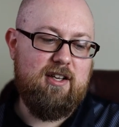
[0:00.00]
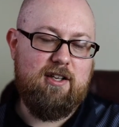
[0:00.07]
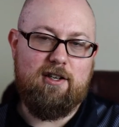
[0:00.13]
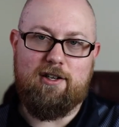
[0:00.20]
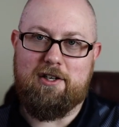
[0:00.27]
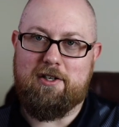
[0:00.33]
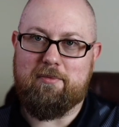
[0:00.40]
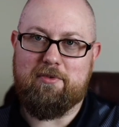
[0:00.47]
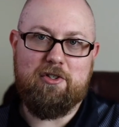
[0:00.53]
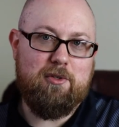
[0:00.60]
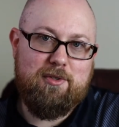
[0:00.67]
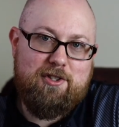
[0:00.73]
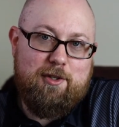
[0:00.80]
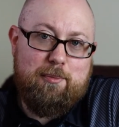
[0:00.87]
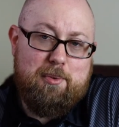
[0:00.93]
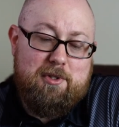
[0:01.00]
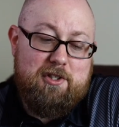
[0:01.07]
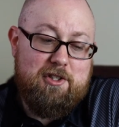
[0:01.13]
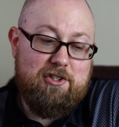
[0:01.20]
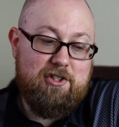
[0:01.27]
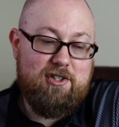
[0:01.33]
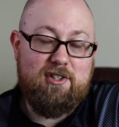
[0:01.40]
So it was simpler
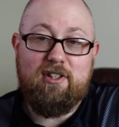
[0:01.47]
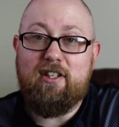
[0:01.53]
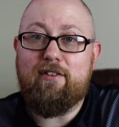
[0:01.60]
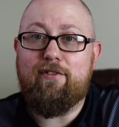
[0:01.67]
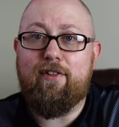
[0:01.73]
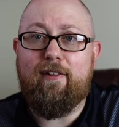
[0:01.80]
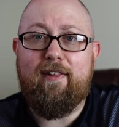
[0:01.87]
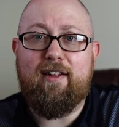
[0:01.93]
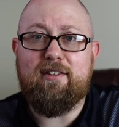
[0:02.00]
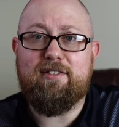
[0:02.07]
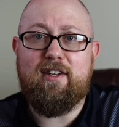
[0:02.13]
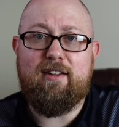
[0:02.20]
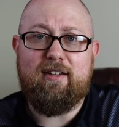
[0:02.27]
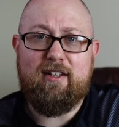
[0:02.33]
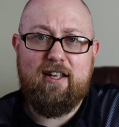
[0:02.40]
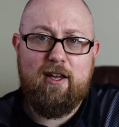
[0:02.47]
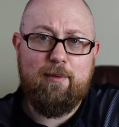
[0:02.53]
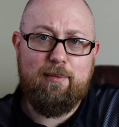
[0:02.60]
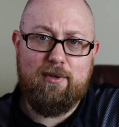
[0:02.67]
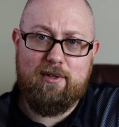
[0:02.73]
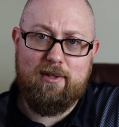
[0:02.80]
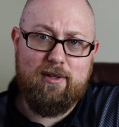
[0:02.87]
to just leave the lens on the
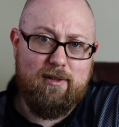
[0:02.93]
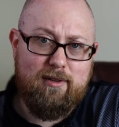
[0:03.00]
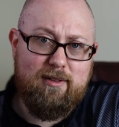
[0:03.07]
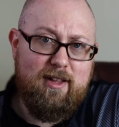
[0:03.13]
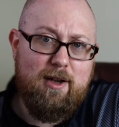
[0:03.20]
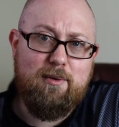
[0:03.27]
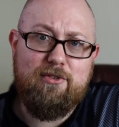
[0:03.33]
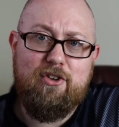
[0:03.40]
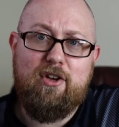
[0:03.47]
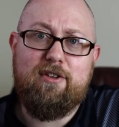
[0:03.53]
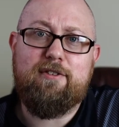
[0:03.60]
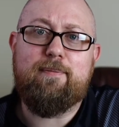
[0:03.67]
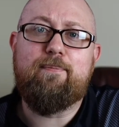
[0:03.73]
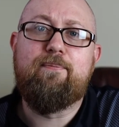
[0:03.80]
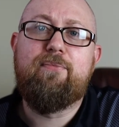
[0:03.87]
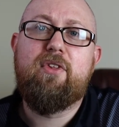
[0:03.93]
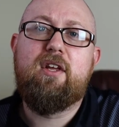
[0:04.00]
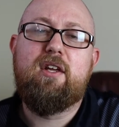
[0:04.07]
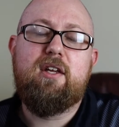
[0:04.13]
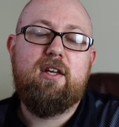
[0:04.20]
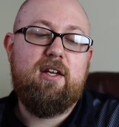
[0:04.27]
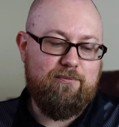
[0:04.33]
camera, and that was awesome.
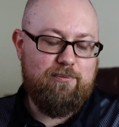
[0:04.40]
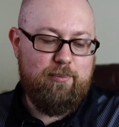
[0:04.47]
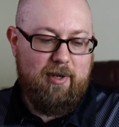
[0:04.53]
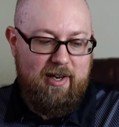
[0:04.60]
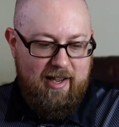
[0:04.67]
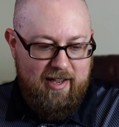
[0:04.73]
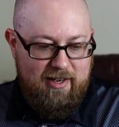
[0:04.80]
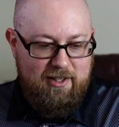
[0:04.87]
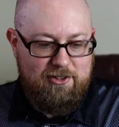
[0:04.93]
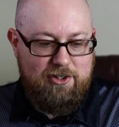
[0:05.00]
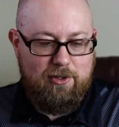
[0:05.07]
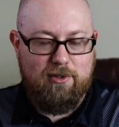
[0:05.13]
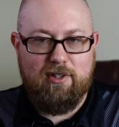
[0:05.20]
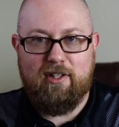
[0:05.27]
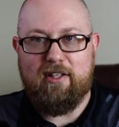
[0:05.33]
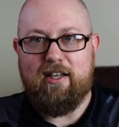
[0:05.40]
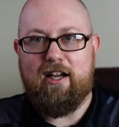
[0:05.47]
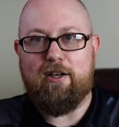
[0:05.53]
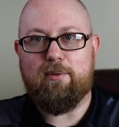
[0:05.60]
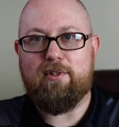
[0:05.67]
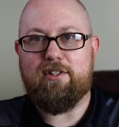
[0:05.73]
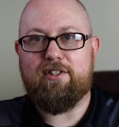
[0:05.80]
But anecdotally,
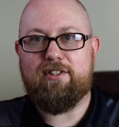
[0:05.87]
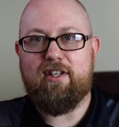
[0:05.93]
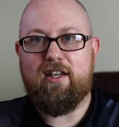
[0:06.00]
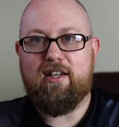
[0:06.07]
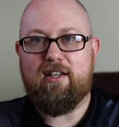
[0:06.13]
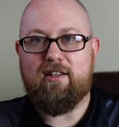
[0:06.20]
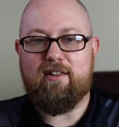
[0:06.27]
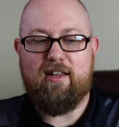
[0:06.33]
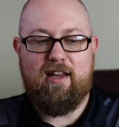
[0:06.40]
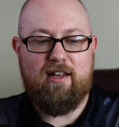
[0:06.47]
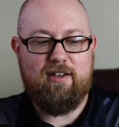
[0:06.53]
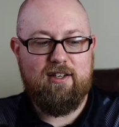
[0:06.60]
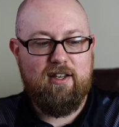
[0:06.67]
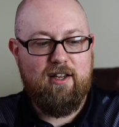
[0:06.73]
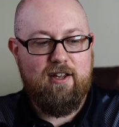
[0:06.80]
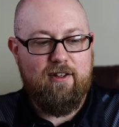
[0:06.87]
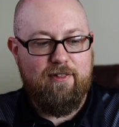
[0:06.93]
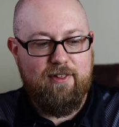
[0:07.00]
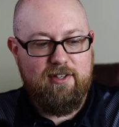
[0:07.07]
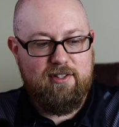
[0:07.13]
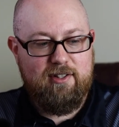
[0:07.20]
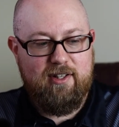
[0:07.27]
I would say that
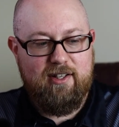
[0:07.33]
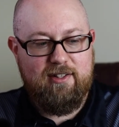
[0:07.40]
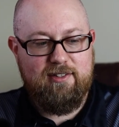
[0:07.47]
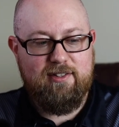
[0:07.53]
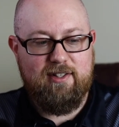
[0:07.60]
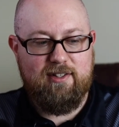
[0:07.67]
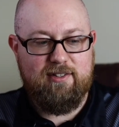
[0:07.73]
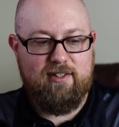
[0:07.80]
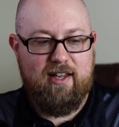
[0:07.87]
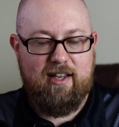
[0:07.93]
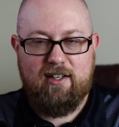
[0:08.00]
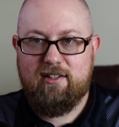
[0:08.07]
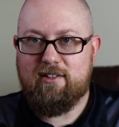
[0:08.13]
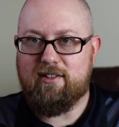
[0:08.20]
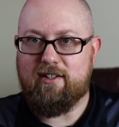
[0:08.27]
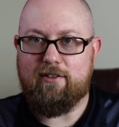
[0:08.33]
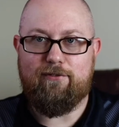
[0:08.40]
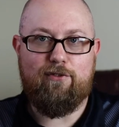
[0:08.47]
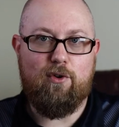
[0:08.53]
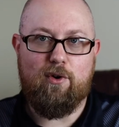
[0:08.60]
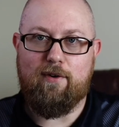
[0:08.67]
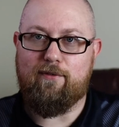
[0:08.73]
this lens is excellent
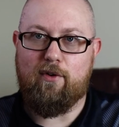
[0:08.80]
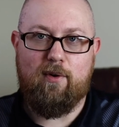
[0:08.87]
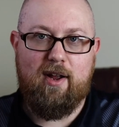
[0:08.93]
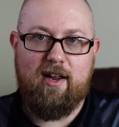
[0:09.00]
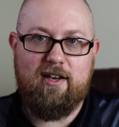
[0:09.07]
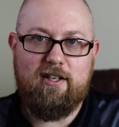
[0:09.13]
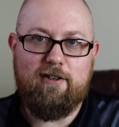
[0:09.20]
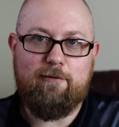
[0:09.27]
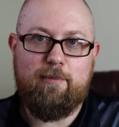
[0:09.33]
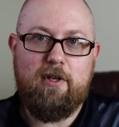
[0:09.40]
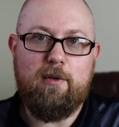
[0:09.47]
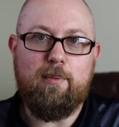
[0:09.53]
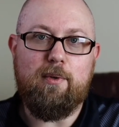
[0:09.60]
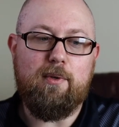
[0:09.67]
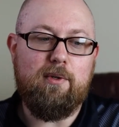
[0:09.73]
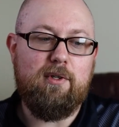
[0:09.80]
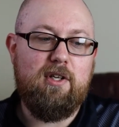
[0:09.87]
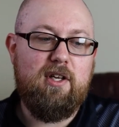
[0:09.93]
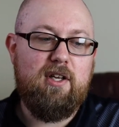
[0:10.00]
for a variety of people.